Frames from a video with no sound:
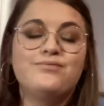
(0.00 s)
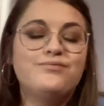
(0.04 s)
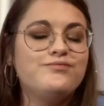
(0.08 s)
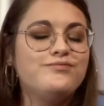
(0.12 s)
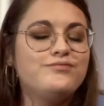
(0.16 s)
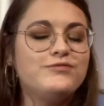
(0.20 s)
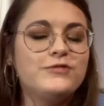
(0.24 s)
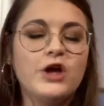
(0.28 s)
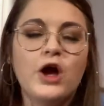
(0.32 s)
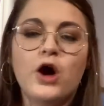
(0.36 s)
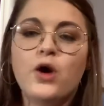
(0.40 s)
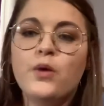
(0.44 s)

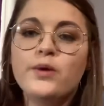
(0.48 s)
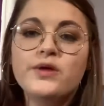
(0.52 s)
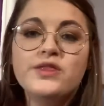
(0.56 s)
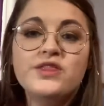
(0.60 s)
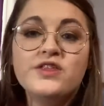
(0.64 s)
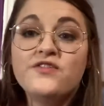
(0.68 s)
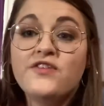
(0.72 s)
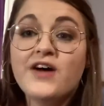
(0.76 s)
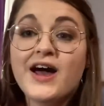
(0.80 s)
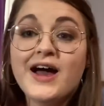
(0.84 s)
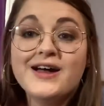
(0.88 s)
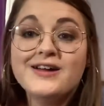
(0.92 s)
Go with the
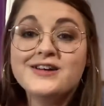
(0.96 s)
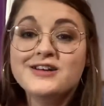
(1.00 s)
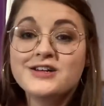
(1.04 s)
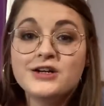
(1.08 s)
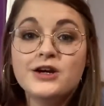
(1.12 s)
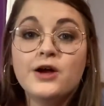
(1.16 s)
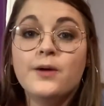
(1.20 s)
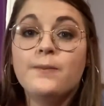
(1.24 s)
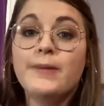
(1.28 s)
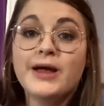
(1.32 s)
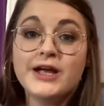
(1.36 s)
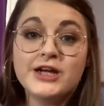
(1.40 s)
fact, you
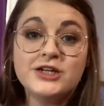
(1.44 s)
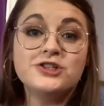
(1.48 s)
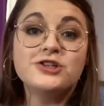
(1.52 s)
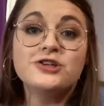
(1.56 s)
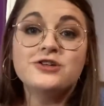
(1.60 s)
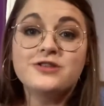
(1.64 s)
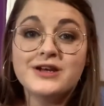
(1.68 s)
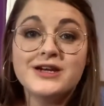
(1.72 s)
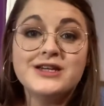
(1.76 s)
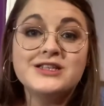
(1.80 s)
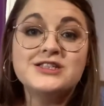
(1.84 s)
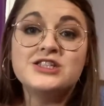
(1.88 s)
know, make sure
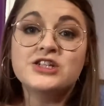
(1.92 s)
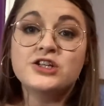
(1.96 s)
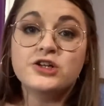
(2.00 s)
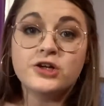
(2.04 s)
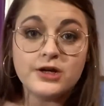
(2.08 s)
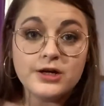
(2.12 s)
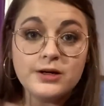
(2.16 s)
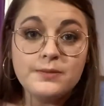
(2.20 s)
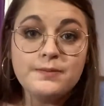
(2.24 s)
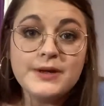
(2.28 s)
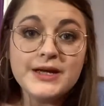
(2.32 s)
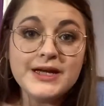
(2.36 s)
that it's a
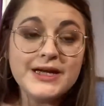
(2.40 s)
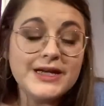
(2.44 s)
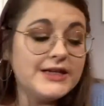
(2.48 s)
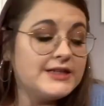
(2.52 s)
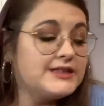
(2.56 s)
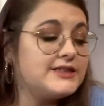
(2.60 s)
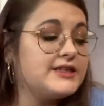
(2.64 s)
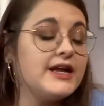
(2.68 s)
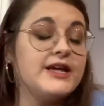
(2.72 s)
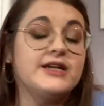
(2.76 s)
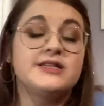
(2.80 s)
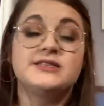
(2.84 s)
good piece,
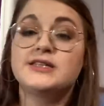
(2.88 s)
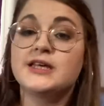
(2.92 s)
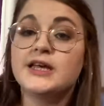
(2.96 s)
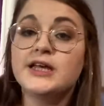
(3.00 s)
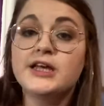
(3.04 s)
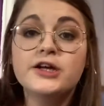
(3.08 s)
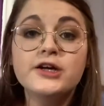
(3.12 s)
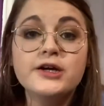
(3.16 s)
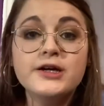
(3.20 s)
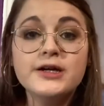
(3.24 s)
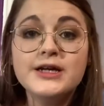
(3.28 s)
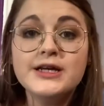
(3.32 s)
that it's
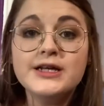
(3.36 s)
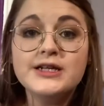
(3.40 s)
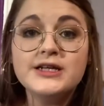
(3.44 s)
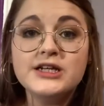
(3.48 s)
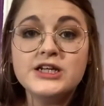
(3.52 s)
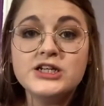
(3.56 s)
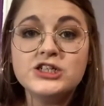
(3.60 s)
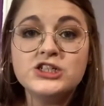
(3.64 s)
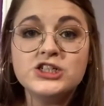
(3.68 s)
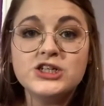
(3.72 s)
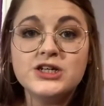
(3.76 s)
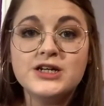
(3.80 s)
in good
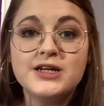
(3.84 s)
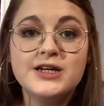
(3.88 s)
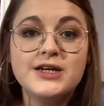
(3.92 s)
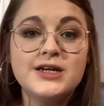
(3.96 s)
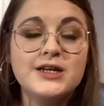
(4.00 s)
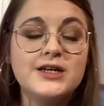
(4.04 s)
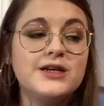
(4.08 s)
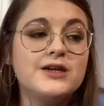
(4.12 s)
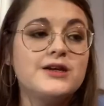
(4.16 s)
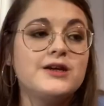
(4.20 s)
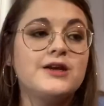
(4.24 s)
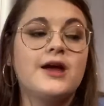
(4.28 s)

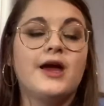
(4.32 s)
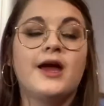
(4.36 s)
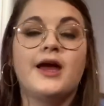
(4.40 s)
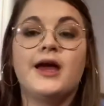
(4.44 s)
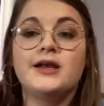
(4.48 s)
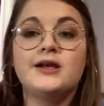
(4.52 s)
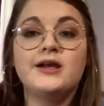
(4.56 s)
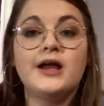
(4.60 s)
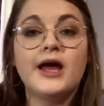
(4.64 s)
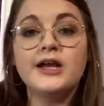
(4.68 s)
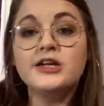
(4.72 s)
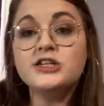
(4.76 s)
condition,
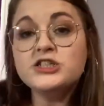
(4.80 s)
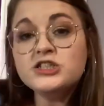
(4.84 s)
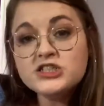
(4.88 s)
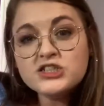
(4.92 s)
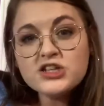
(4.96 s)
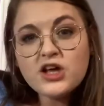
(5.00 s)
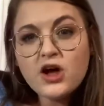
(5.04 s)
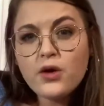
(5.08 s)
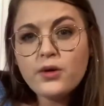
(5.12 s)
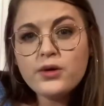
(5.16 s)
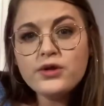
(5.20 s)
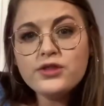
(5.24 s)
and just
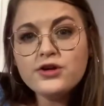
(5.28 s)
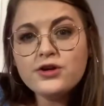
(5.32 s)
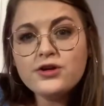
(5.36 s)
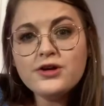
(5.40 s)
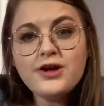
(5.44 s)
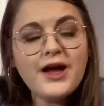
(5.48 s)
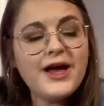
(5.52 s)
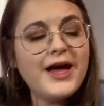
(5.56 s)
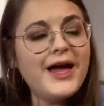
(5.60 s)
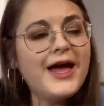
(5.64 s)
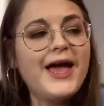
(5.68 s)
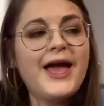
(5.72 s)
go with your
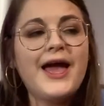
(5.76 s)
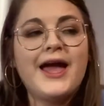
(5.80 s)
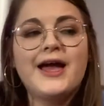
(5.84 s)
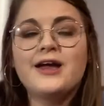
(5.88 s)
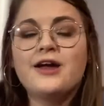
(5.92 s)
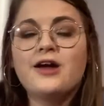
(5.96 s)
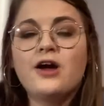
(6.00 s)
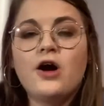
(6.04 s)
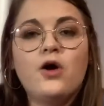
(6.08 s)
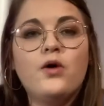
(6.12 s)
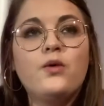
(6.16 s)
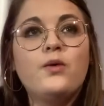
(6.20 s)
gut and
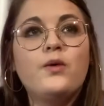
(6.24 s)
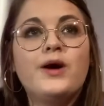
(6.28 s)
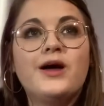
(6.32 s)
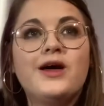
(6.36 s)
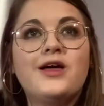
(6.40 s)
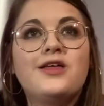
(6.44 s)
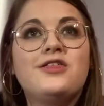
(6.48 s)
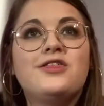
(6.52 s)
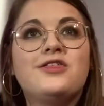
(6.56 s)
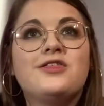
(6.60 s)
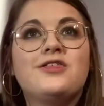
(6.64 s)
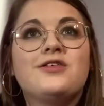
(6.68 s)
go
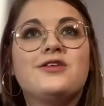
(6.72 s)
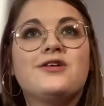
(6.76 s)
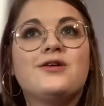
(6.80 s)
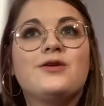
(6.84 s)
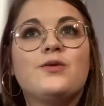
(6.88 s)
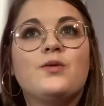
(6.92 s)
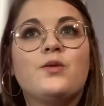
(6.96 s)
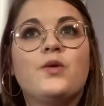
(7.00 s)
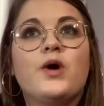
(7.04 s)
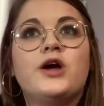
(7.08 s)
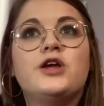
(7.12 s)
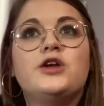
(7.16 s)
with
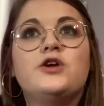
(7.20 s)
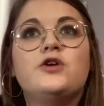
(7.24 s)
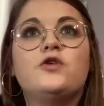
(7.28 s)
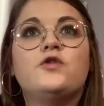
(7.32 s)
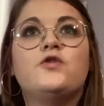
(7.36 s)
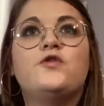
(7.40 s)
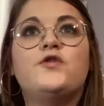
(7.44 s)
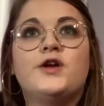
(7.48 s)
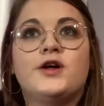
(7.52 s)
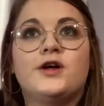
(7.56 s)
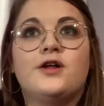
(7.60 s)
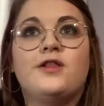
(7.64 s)
what you
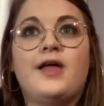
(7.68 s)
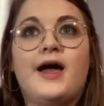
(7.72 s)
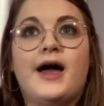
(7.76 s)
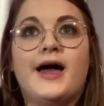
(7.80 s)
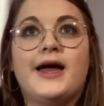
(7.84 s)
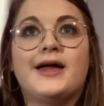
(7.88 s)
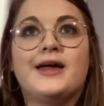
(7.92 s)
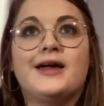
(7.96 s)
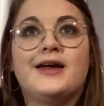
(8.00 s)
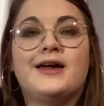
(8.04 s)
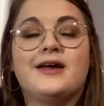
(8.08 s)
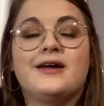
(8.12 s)
feel
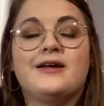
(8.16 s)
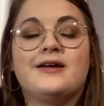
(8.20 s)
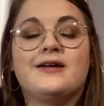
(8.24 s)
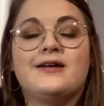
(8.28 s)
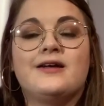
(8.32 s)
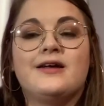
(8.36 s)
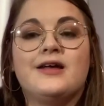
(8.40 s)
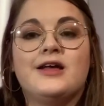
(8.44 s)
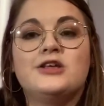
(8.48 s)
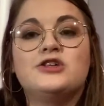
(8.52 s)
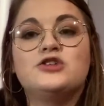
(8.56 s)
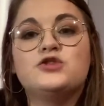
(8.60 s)
like
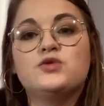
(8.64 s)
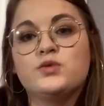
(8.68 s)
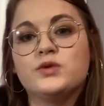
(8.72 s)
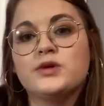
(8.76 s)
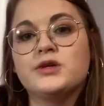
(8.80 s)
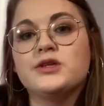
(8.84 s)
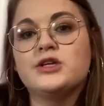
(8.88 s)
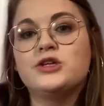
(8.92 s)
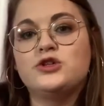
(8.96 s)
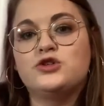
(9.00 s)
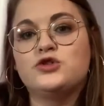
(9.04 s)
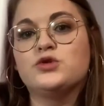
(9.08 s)
is
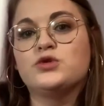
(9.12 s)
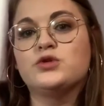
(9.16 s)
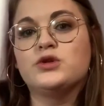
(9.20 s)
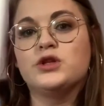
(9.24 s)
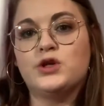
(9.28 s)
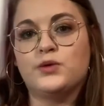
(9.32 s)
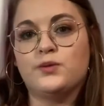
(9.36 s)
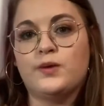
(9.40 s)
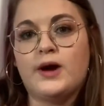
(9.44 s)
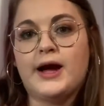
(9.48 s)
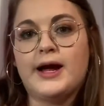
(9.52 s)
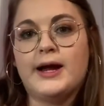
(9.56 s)
really
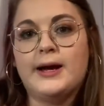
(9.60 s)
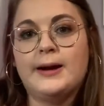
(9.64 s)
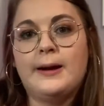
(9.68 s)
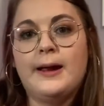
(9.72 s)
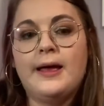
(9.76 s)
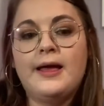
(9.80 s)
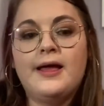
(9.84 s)
truly right.